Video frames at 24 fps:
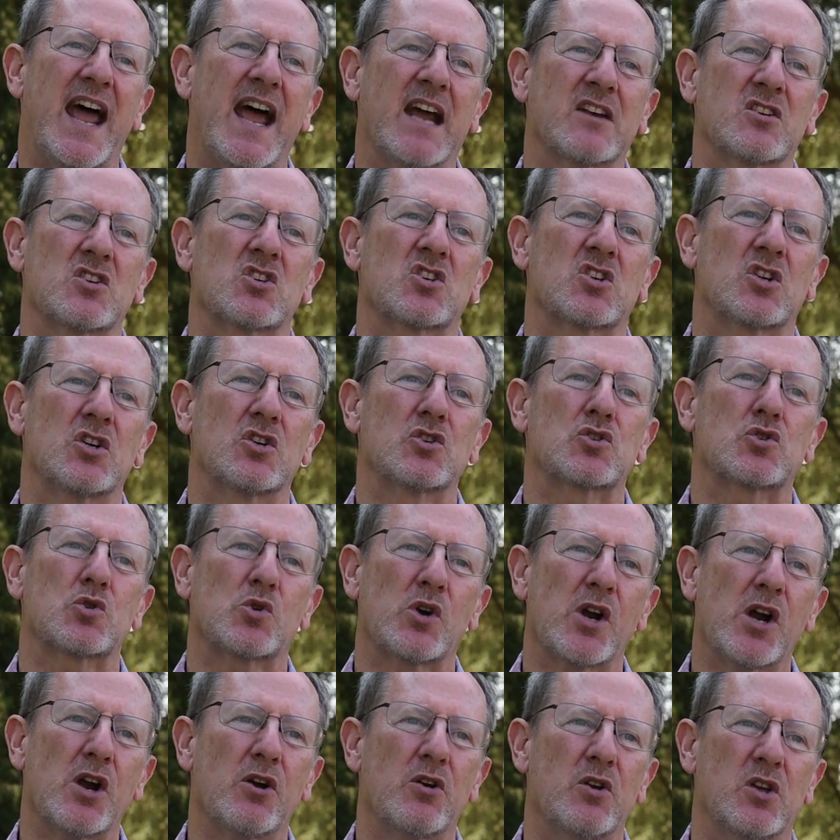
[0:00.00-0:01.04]
to act as
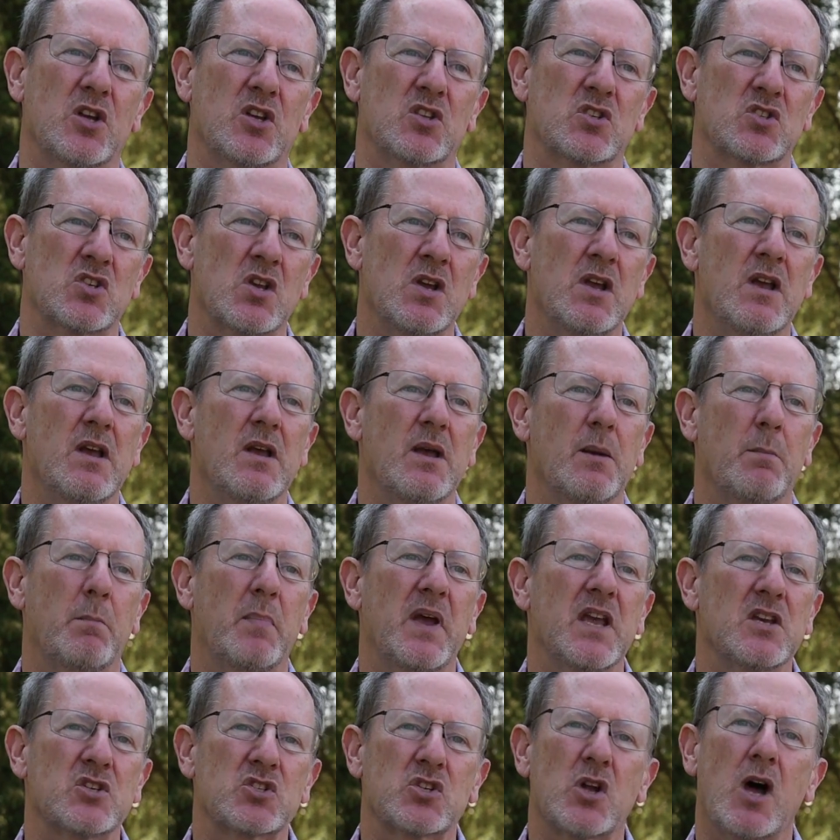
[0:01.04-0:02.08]
contrarians
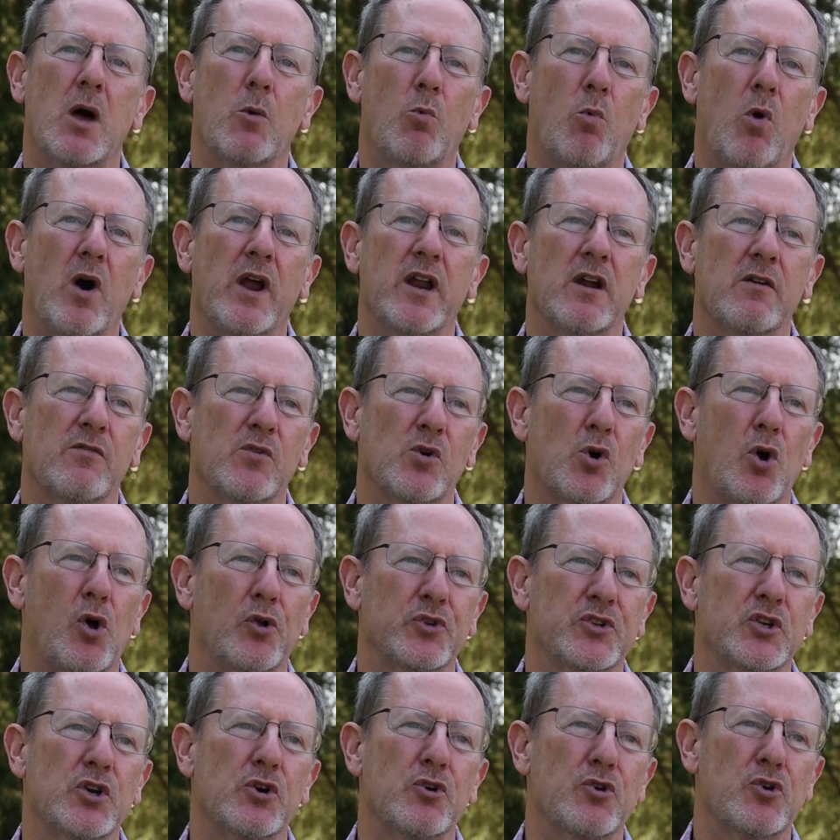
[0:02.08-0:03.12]
based on whatever
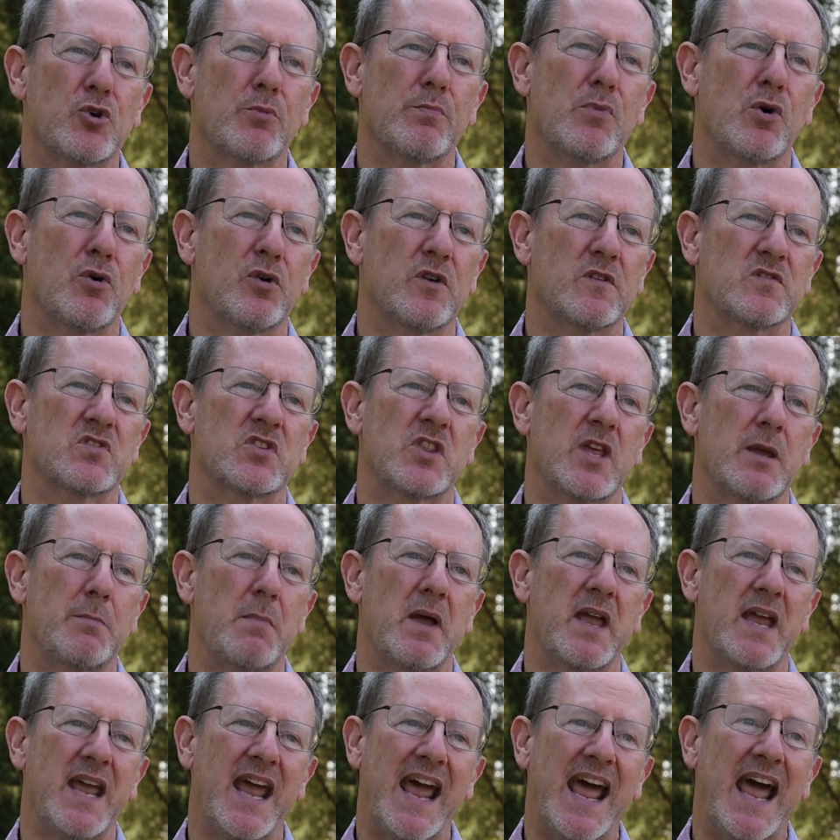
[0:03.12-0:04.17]
ulterior motives they
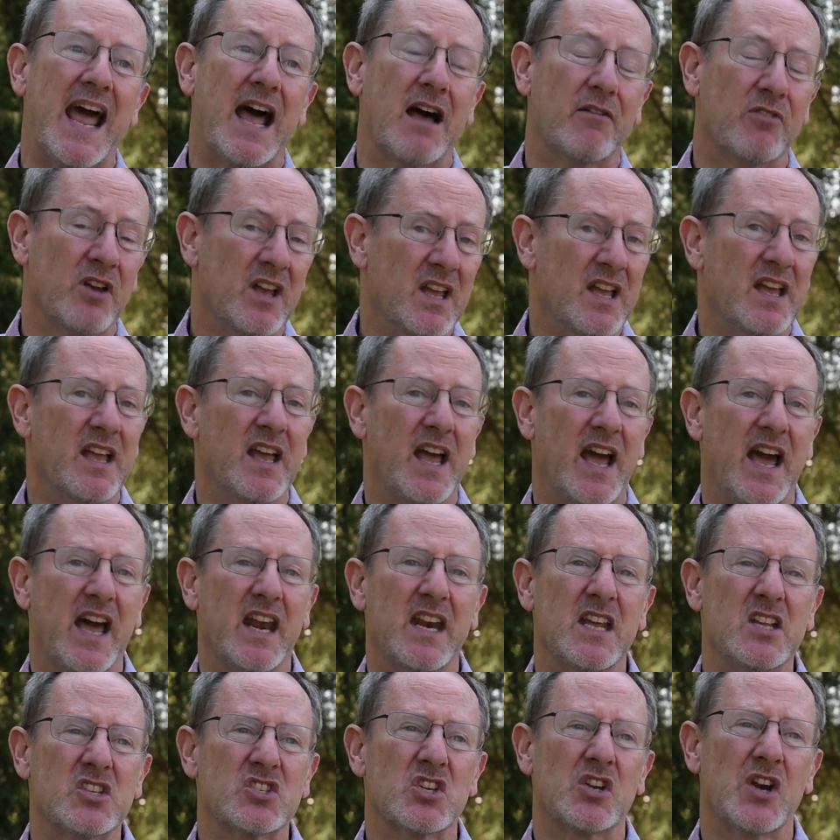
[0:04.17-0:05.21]
may have.
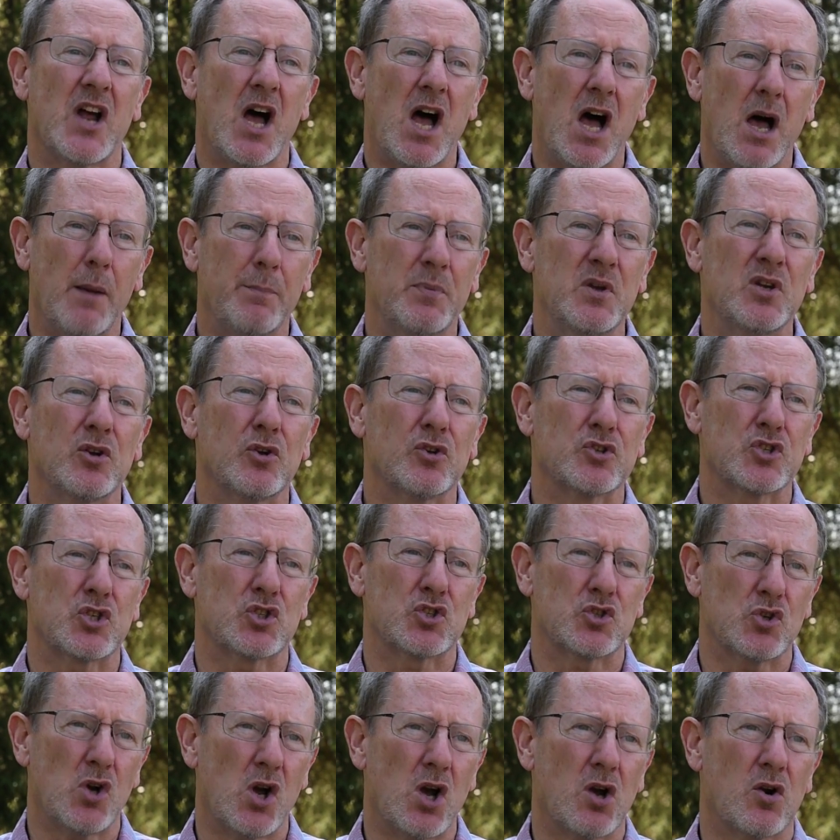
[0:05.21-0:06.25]
And it's an uphill
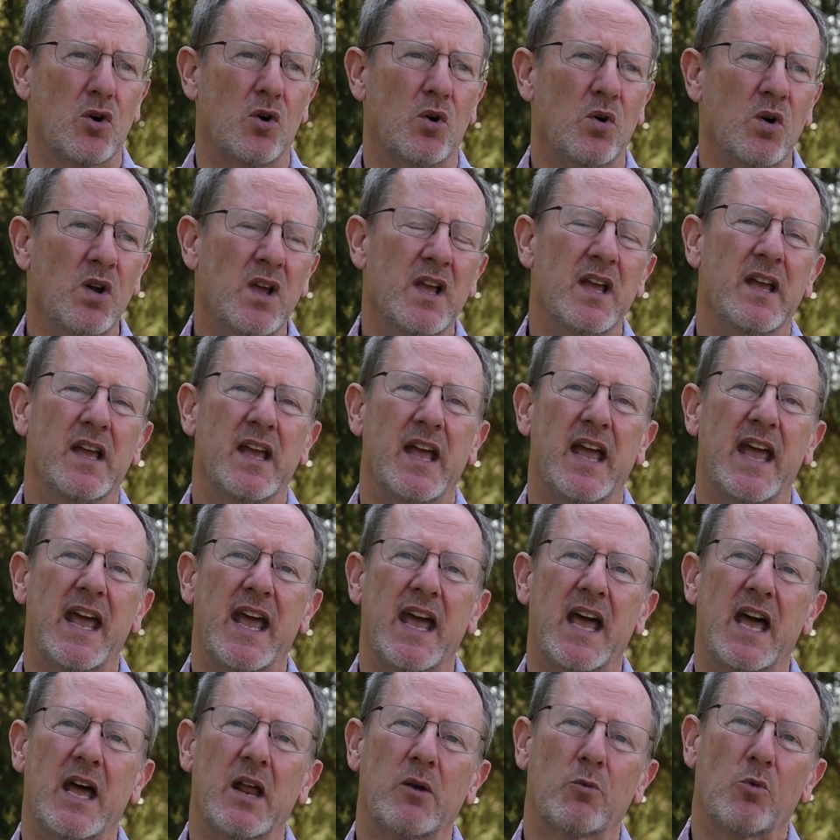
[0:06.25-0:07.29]
struggle,
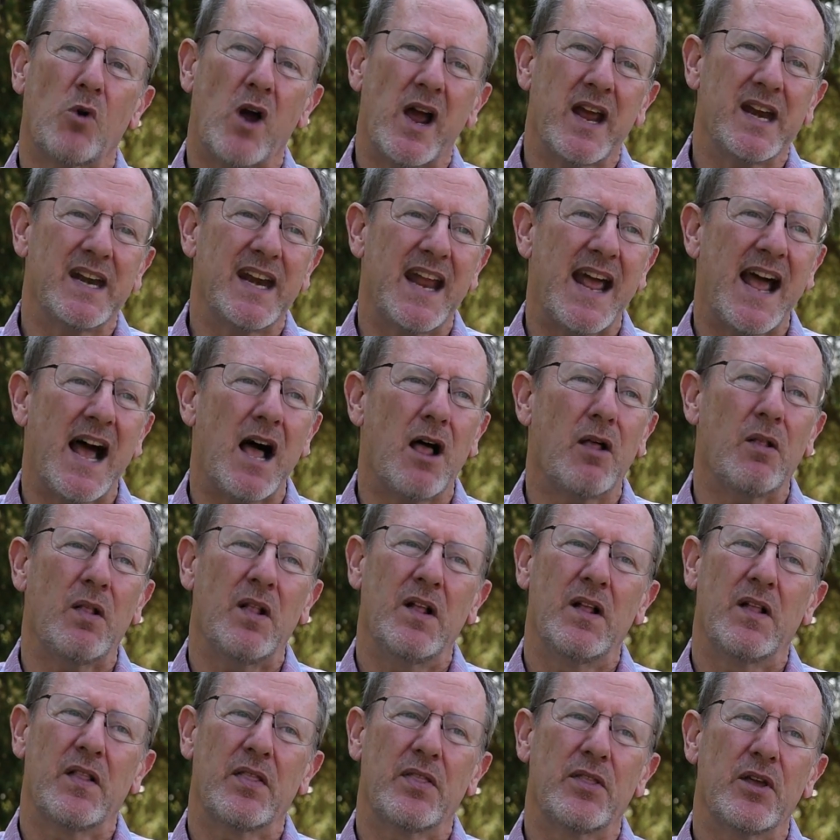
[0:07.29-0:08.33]
and right
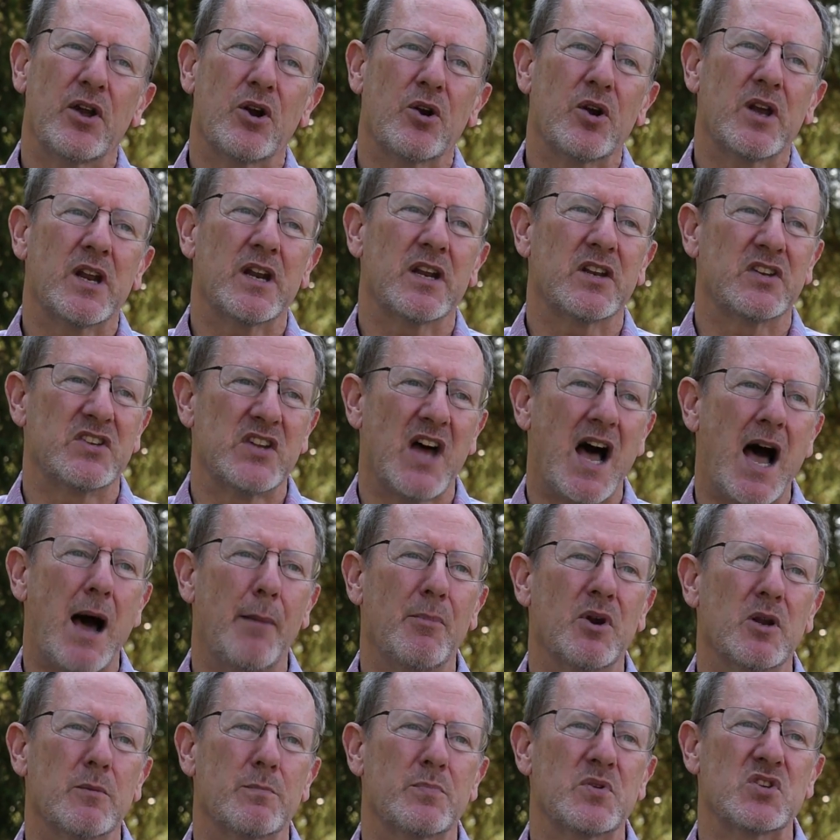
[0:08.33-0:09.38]
now they're in a
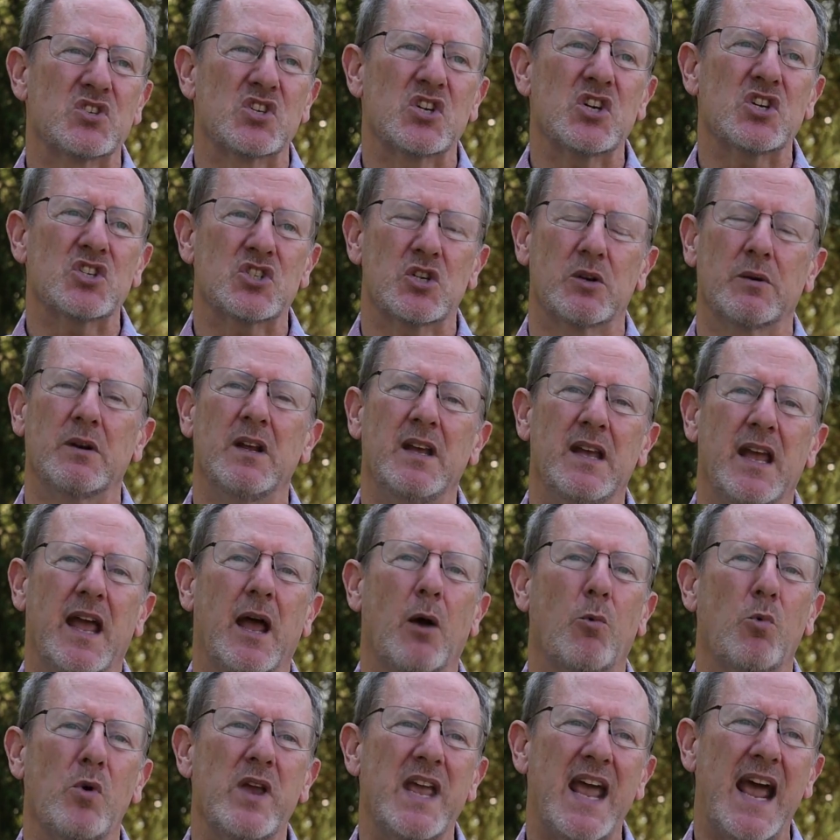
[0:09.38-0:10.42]
dominant position,
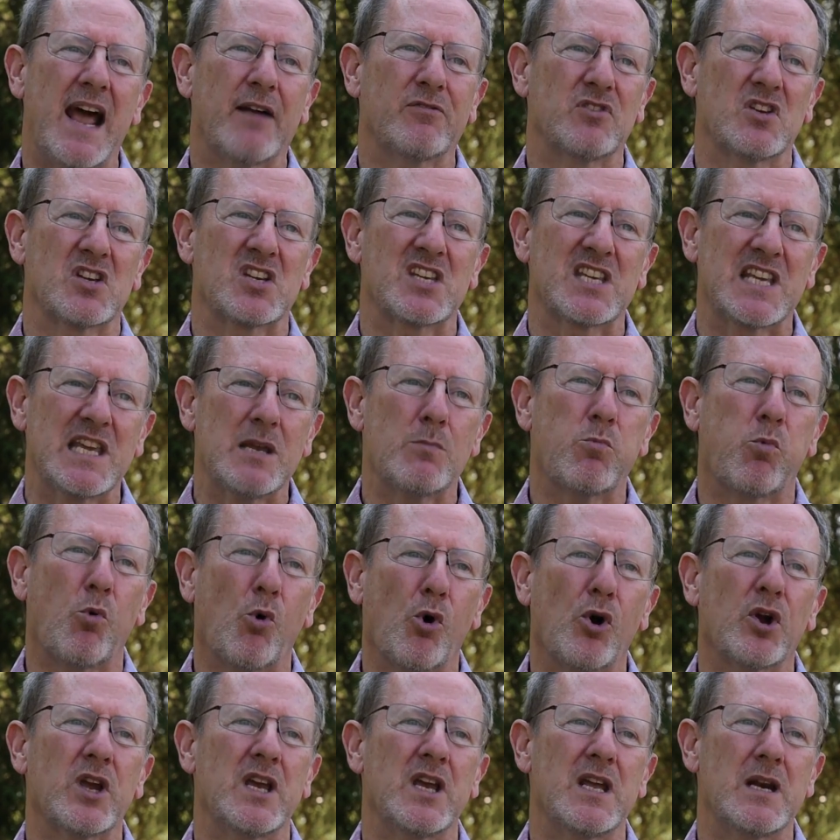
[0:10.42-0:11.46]
and we have to keep
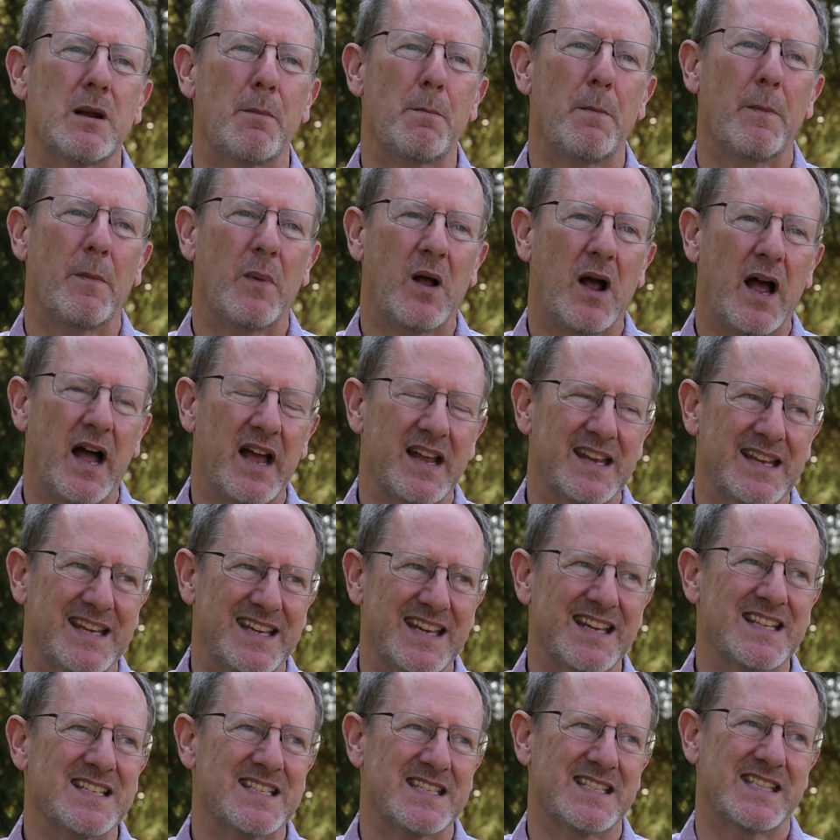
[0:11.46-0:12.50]
working
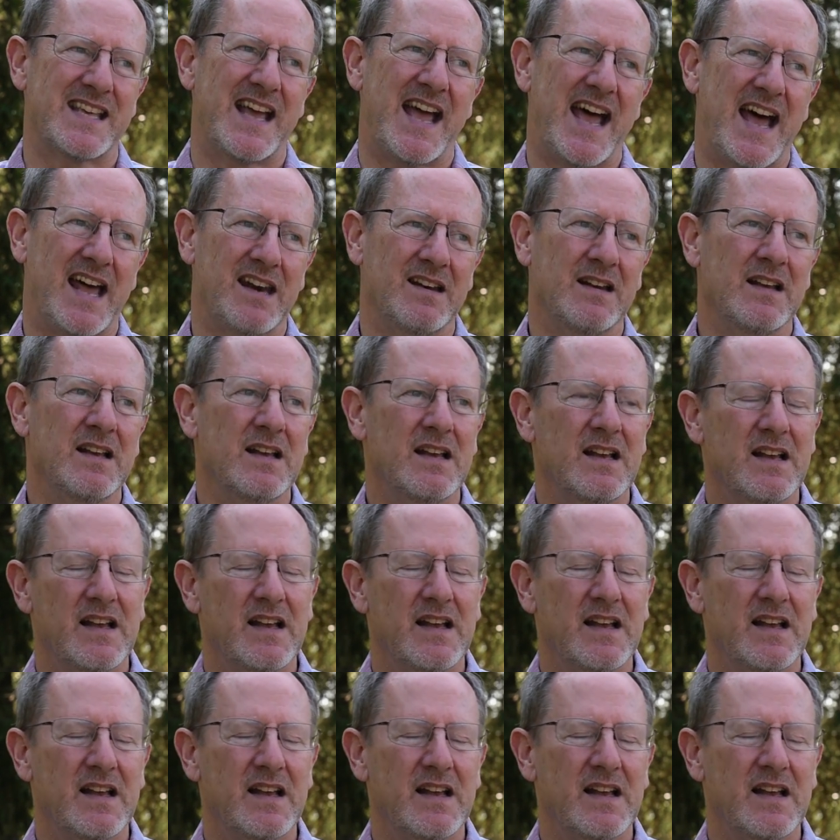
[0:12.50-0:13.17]
against that.